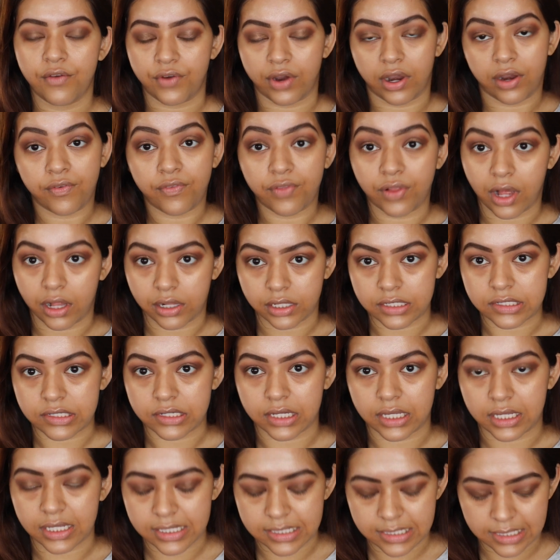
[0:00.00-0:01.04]
very flawless
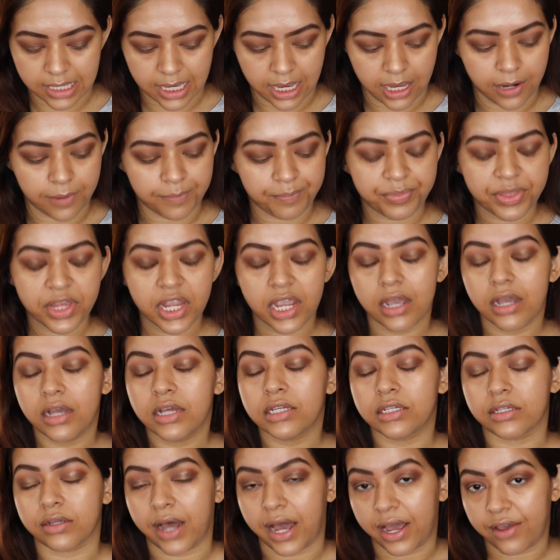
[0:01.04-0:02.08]
looking skin.
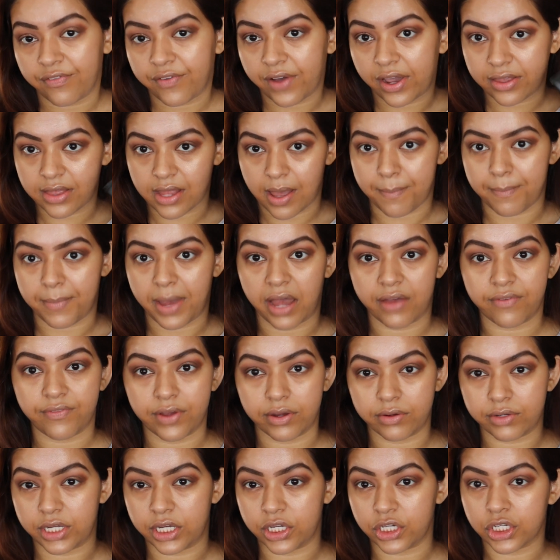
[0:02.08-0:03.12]
So I find that matte
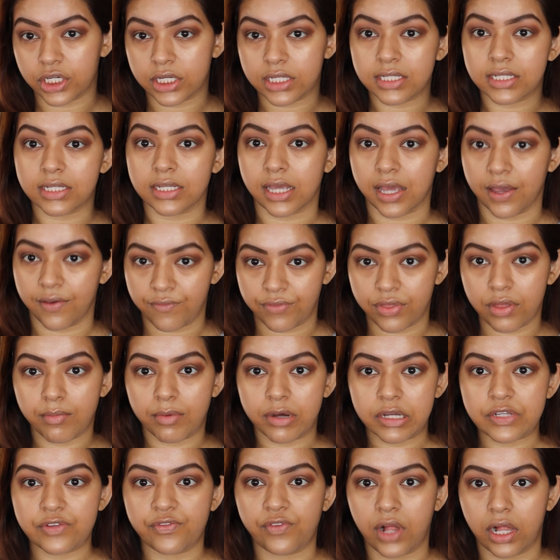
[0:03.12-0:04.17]
foundations give the
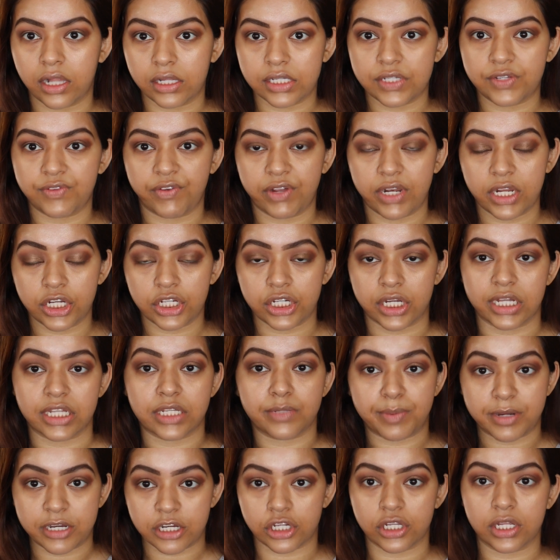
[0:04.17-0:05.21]
most flawless finish,
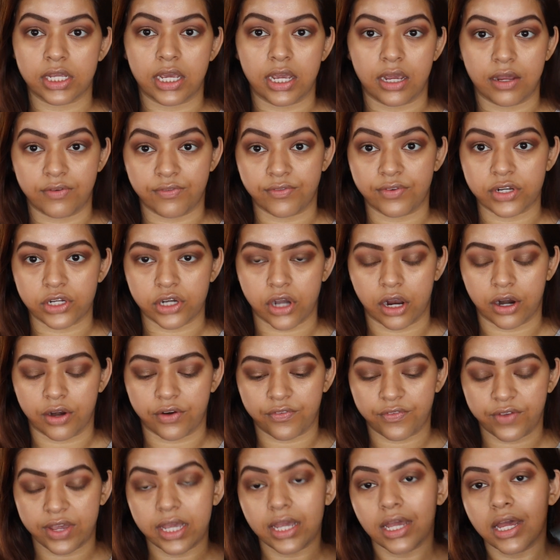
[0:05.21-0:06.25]
especially in
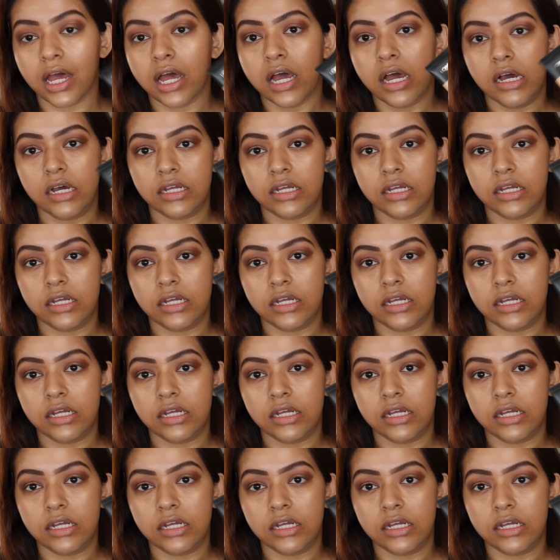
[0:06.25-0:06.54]
photography.